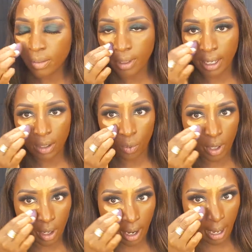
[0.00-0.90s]
than
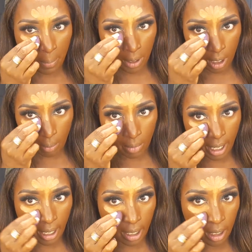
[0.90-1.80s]
where I put
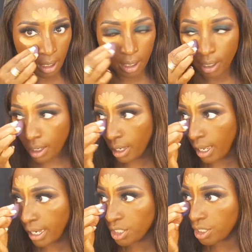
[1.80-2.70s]
my
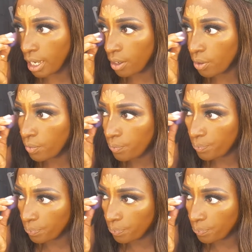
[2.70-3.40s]
eyeshadow.